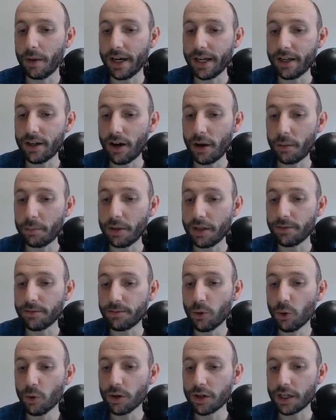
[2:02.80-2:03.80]
not be
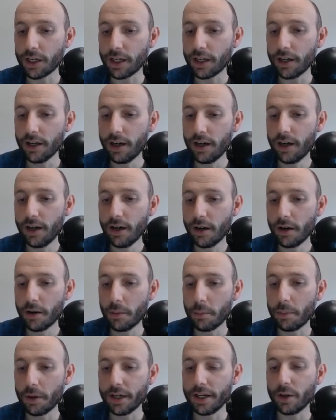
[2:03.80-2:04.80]
40,
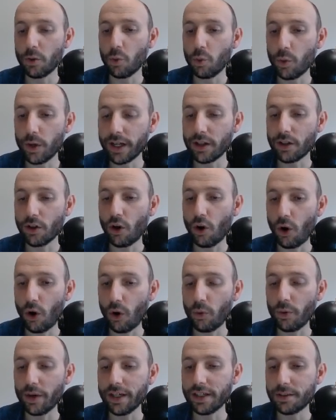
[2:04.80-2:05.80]
but it will
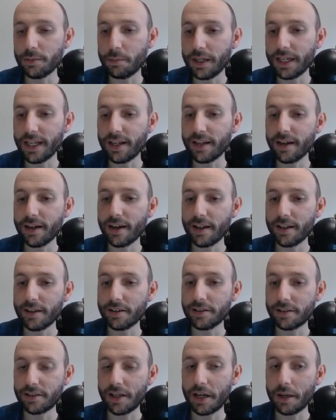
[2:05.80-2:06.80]
always be the
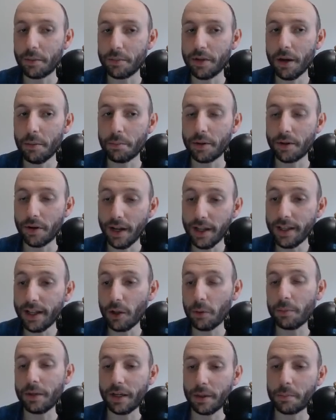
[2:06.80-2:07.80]
same number. And
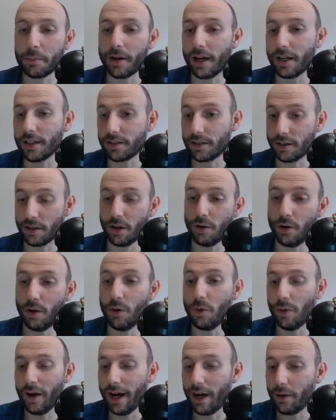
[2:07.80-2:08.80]
they'll be impressed and go, oh
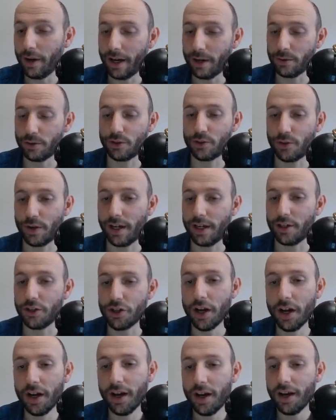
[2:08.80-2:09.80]
wow, how strange.
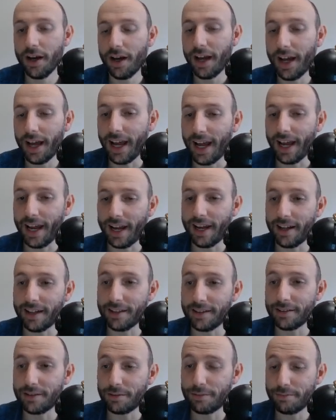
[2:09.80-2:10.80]

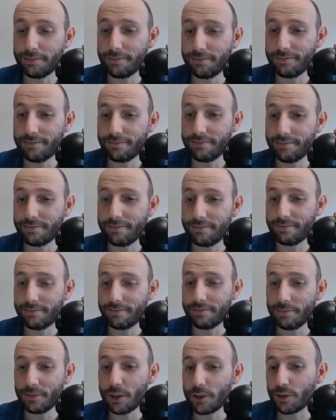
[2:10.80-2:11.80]
And
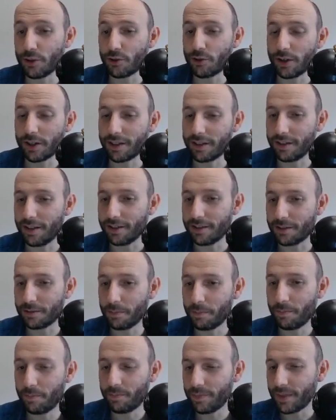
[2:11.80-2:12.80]
there's a trick to this.
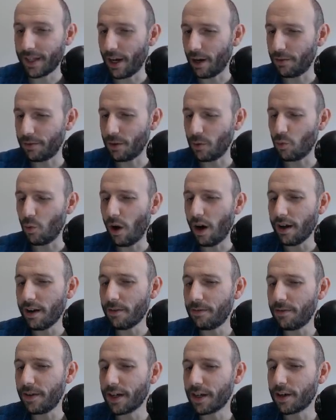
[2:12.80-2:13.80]
Now, if you want to
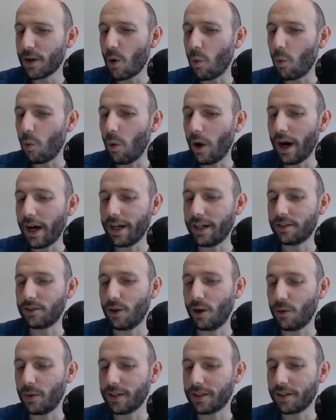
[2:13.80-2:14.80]
figure out why it's
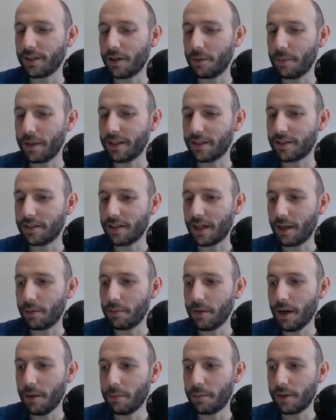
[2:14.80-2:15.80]
always going to be the same
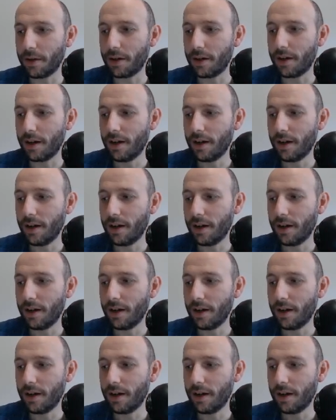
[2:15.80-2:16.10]
number,